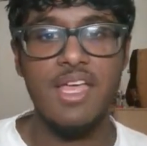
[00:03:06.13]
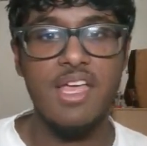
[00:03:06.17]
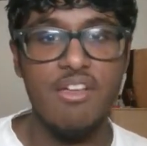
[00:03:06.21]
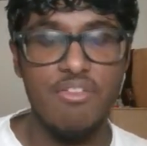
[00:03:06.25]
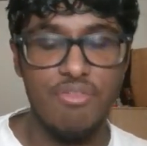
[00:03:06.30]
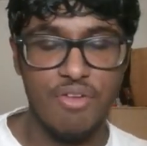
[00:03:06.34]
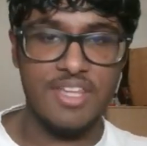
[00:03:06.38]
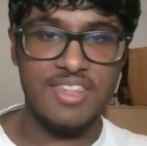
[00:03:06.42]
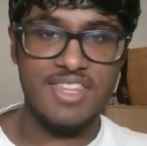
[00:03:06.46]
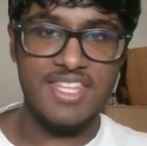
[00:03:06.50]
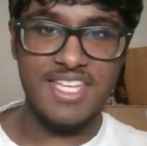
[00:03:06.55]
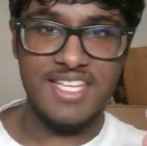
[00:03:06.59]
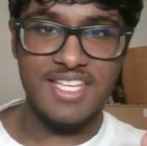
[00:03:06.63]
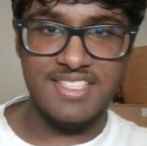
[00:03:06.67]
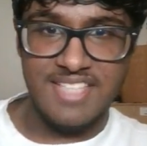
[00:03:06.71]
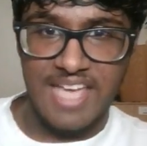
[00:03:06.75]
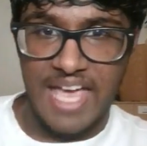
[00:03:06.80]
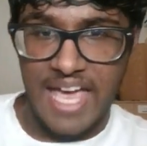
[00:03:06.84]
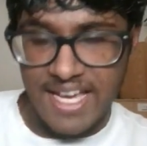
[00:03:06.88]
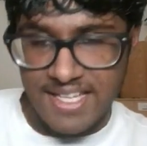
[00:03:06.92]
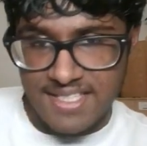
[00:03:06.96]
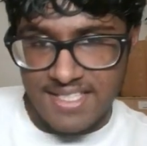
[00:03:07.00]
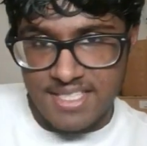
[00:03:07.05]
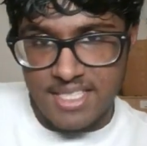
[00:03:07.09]
Find the
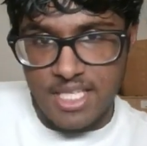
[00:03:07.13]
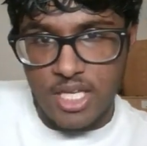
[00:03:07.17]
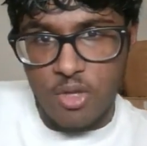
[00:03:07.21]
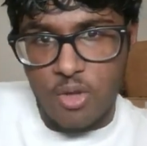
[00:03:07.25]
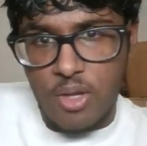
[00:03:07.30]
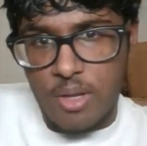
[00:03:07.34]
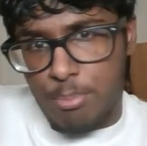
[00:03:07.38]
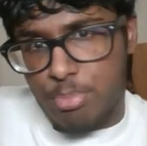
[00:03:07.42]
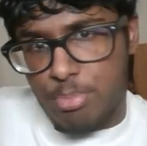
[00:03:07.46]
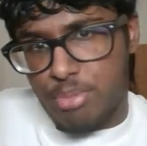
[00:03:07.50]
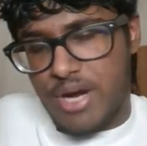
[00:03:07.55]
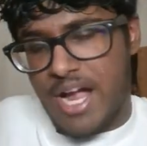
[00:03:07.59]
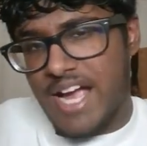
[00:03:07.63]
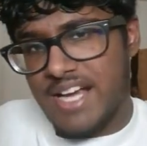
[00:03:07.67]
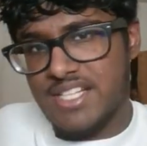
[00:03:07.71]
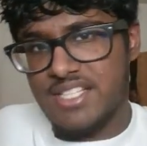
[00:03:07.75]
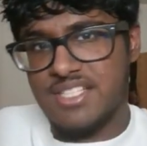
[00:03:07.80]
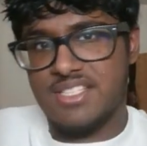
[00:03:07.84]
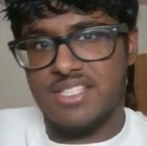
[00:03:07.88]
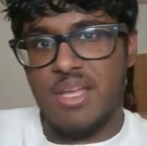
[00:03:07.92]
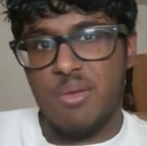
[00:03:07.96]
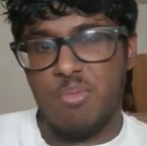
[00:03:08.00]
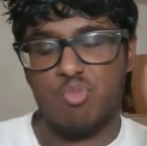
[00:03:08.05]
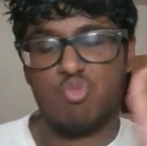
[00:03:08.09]
exact skill and
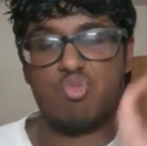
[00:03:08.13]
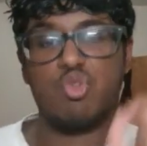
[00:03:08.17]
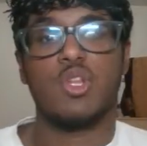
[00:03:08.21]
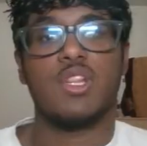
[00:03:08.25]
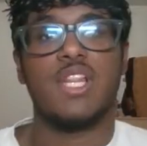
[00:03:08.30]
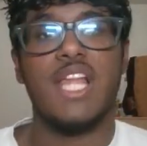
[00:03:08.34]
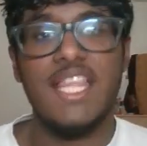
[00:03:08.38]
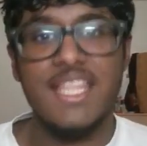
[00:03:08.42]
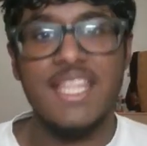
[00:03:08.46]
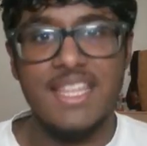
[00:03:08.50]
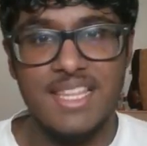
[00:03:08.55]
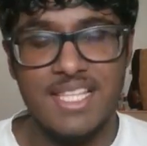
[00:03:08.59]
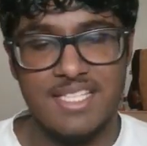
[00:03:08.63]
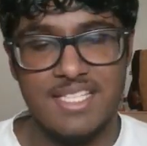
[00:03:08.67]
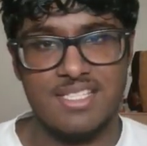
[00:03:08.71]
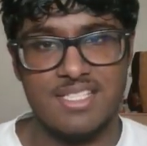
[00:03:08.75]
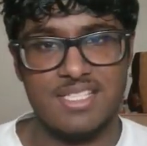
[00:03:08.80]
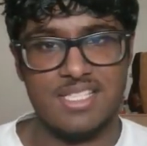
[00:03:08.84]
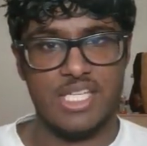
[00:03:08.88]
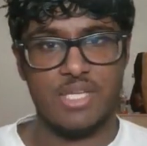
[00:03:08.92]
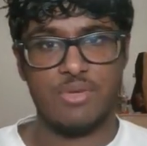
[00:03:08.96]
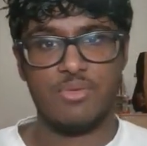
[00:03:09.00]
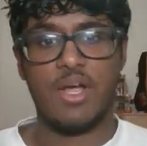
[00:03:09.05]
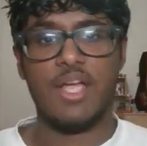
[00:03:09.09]
practice them
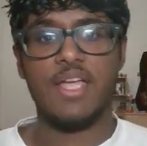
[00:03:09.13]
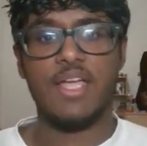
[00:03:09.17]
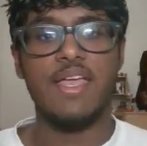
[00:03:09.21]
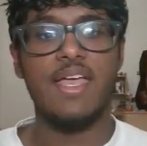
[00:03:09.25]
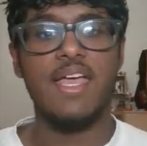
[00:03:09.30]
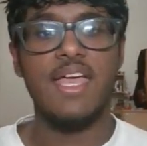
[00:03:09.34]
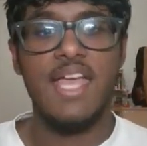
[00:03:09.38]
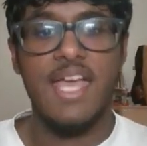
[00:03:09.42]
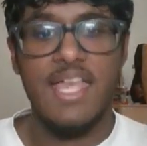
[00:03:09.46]
relentlessly, right?